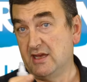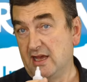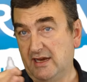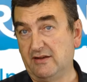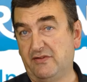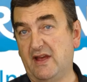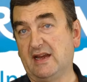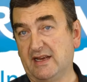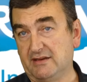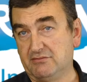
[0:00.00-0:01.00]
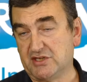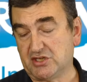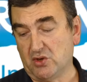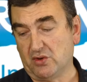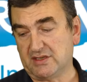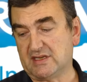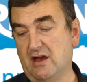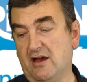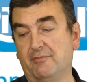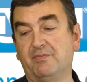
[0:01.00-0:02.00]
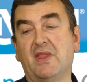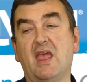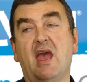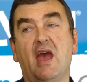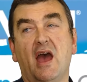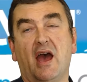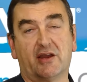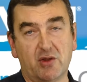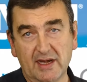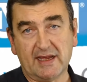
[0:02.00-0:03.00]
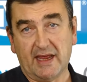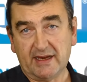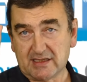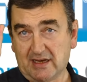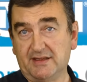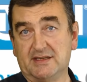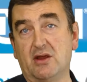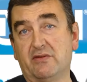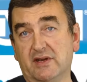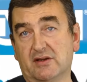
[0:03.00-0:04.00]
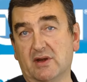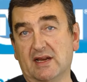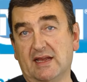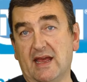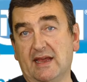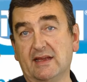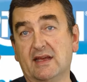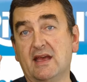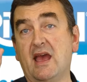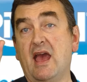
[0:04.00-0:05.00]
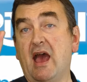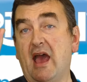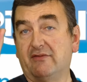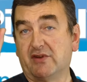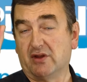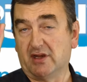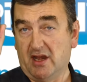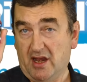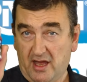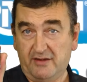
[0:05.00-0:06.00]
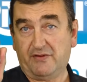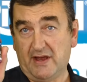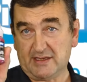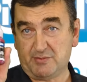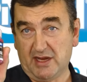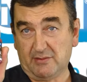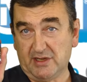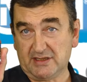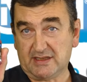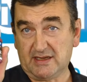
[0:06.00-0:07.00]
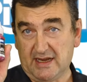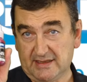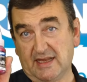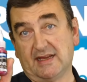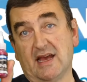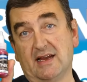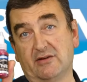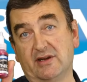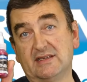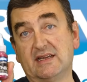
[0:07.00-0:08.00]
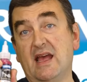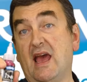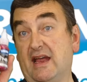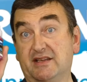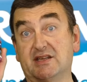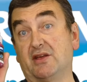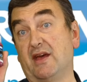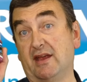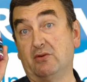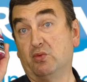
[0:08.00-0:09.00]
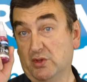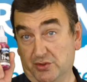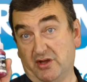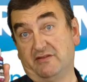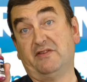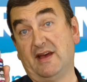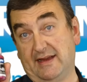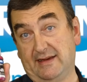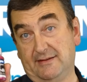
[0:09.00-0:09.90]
in a fairly short time. Acrylic inks, like the Derwent acrylic ink, have got light fast pigments as their colorant, and so they will not fade.